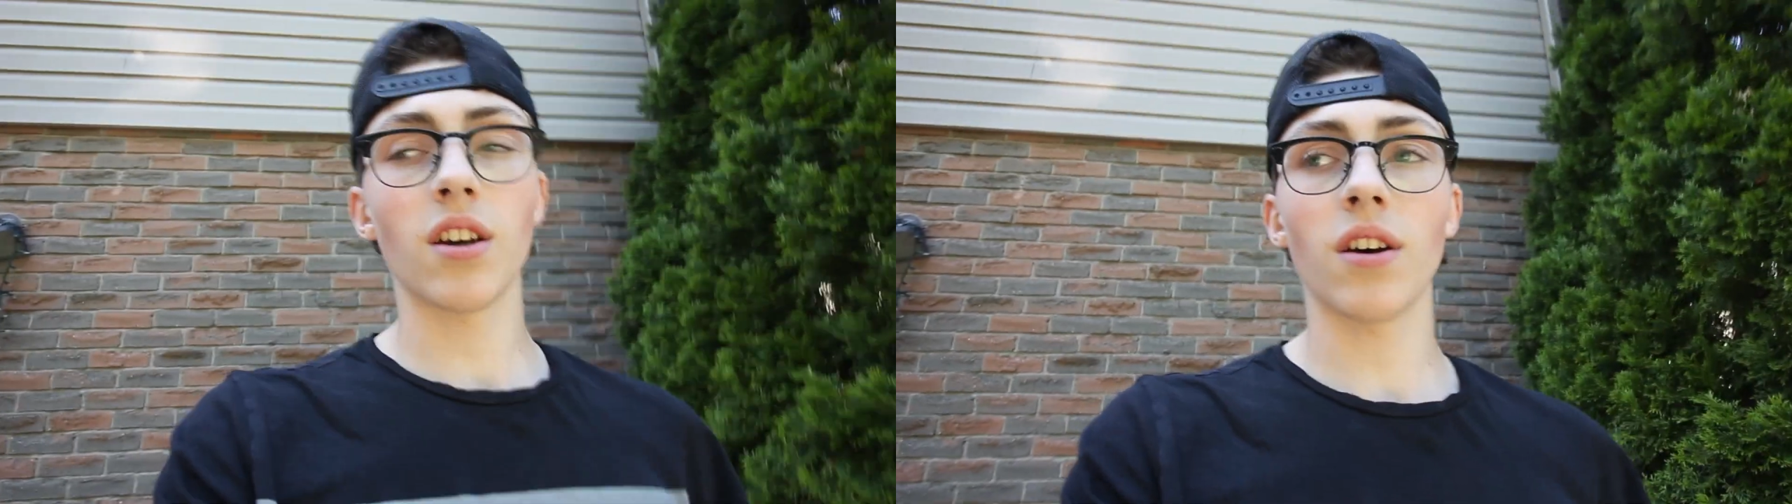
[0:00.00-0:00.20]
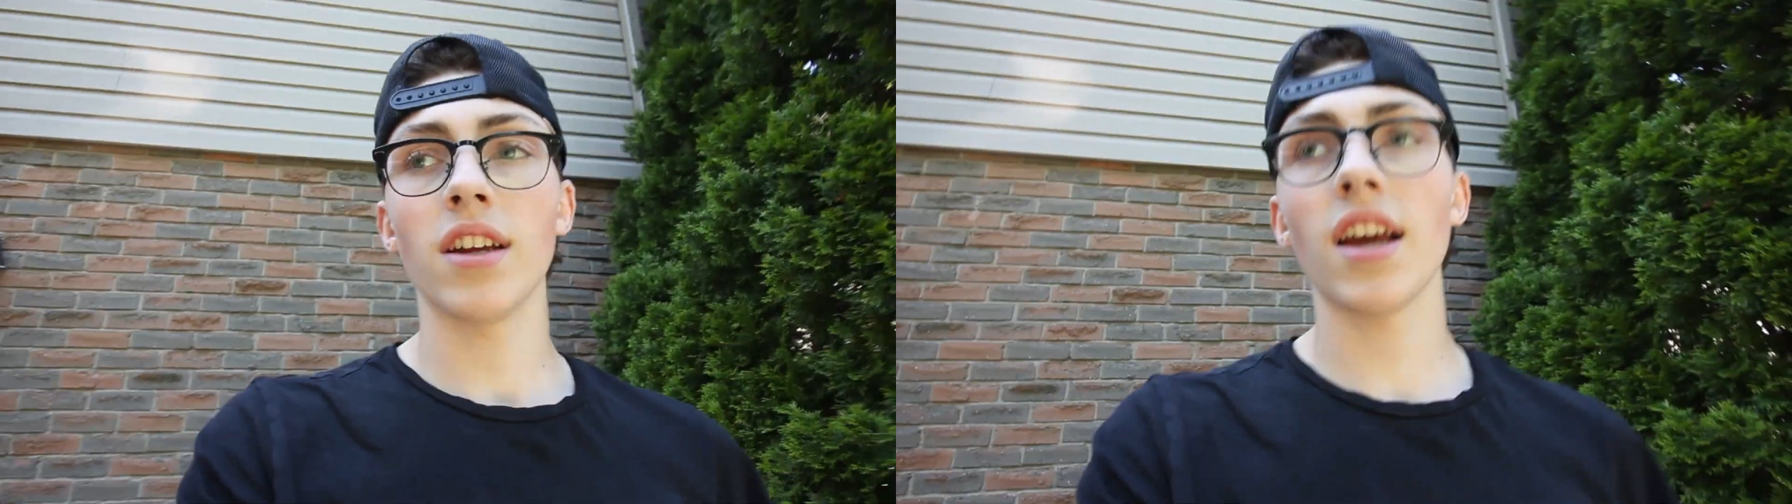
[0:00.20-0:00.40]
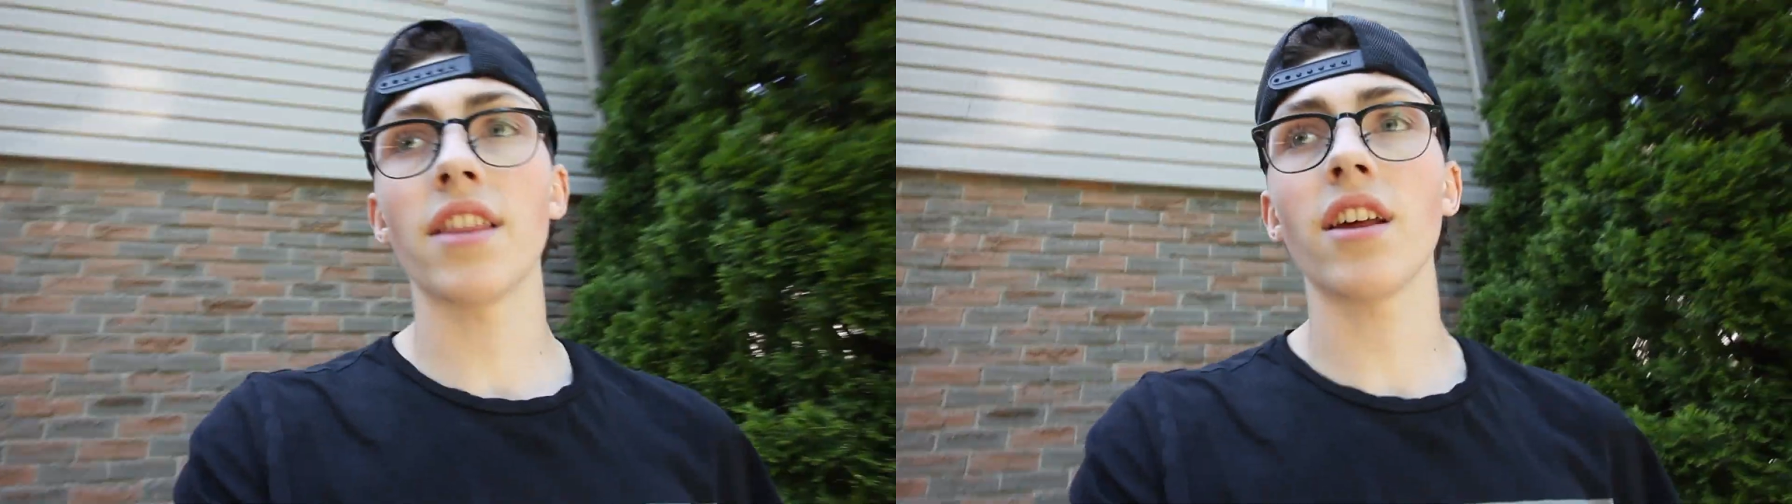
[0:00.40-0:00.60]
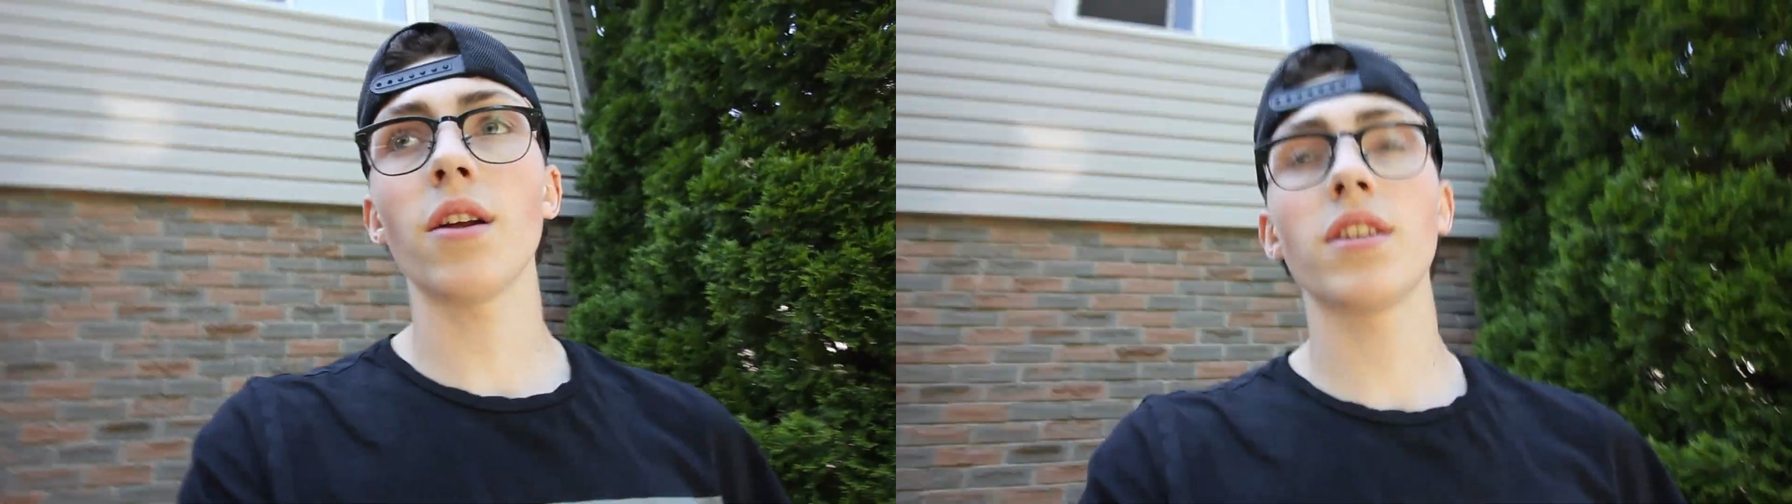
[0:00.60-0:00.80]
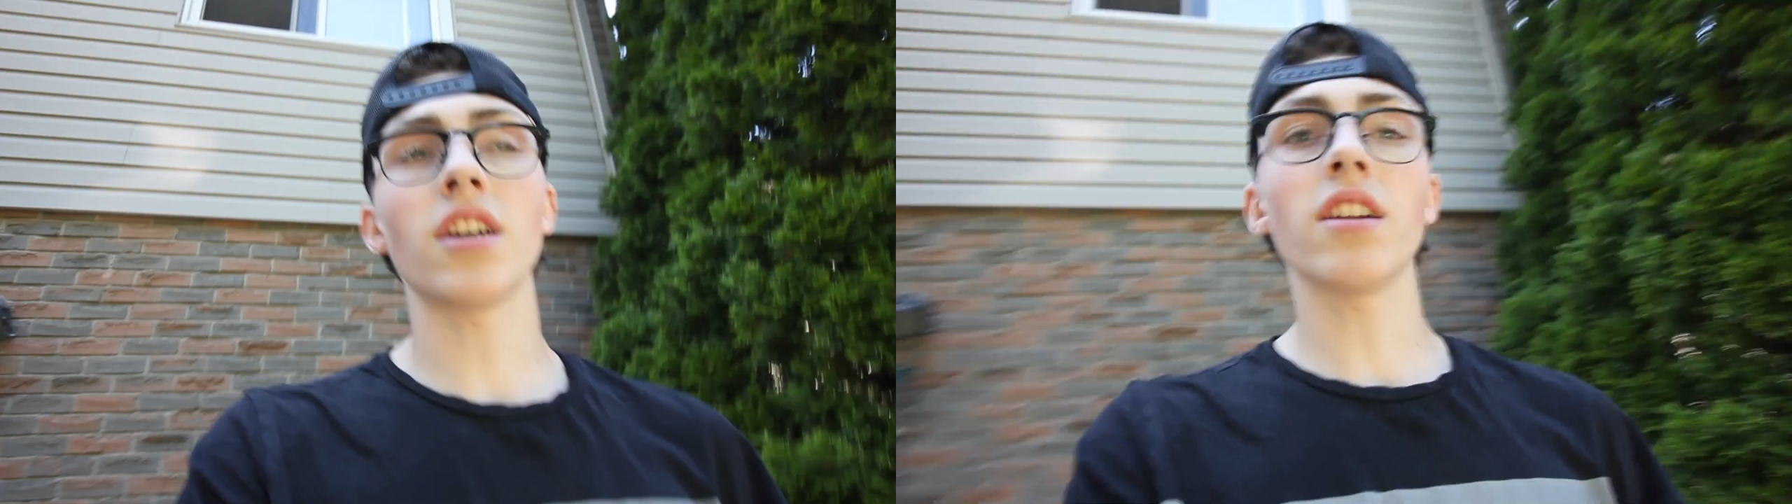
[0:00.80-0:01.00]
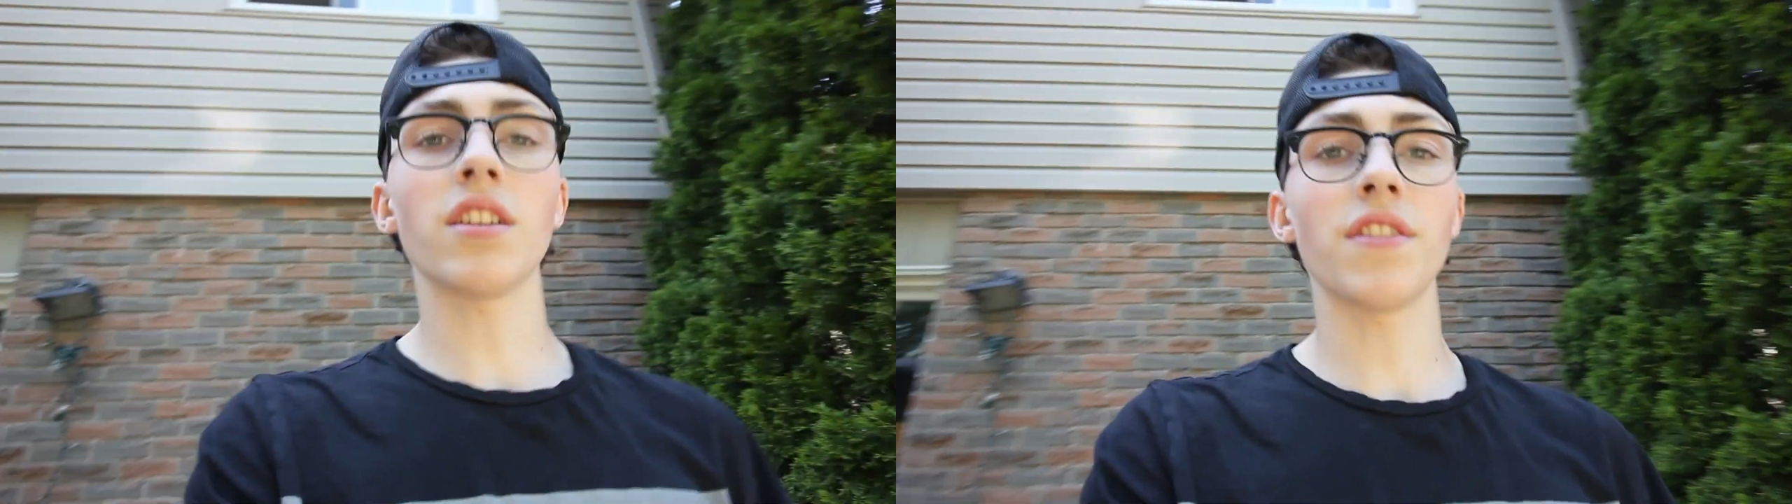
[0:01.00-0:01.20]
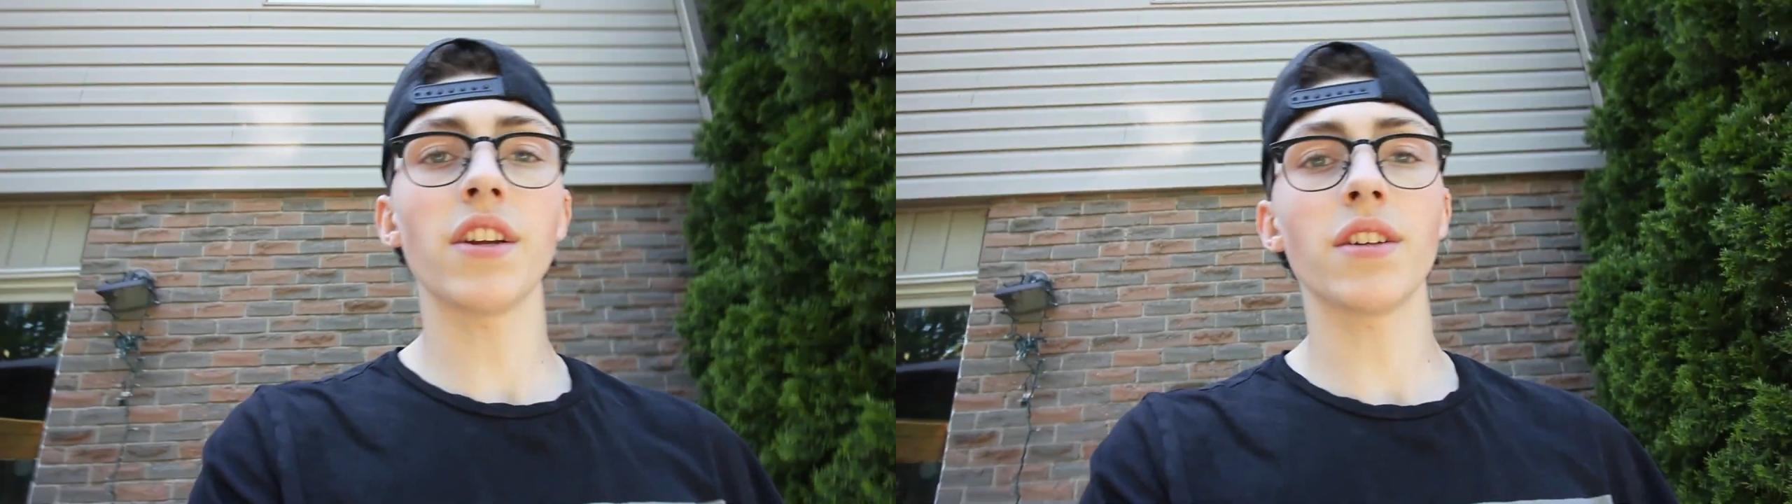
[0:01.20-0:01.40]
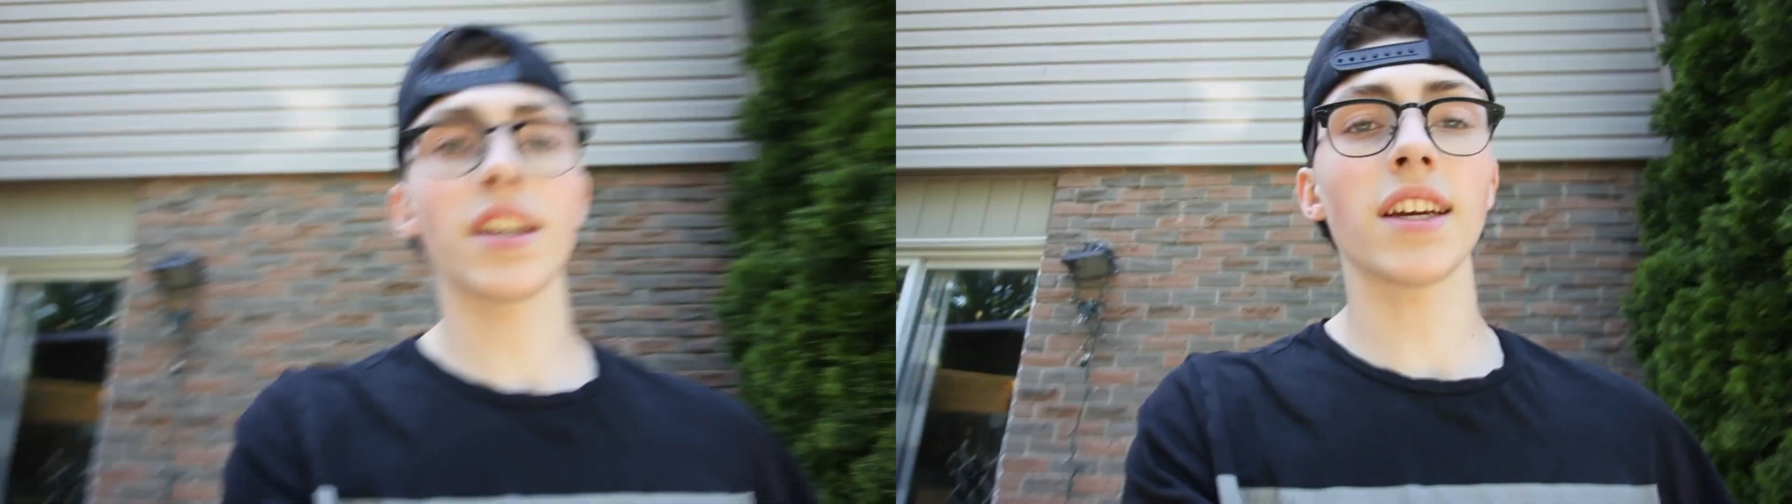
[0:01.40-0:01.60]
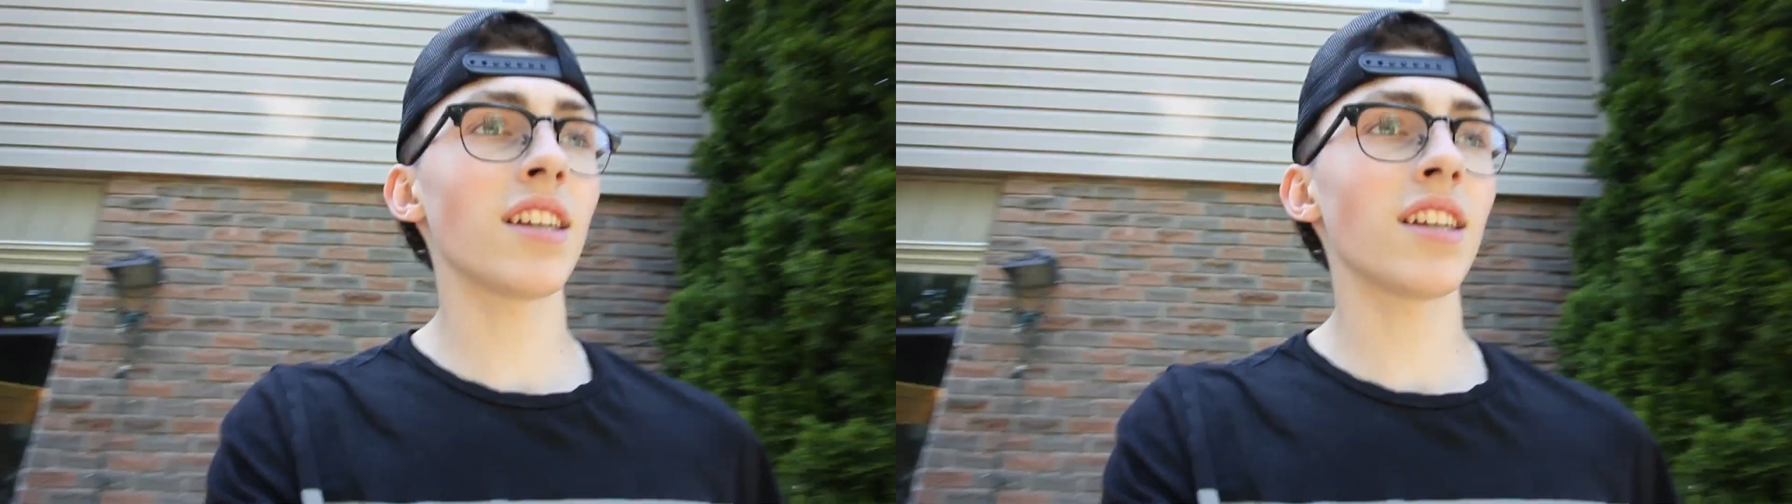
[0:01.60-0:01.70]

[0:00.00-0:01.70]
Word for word: So yeah, I thought I would start this video outside.